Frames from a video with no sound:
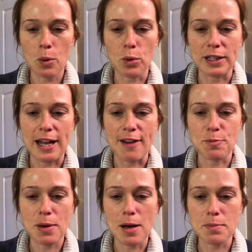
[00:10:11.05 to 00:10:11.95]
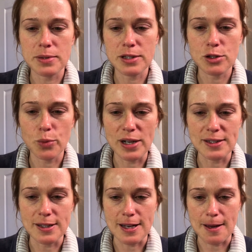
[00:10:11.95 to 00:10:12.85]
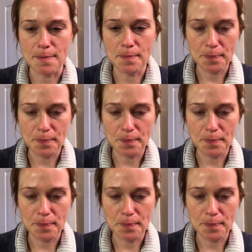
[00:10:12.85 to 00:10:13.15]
1.5 pumps, twice a day.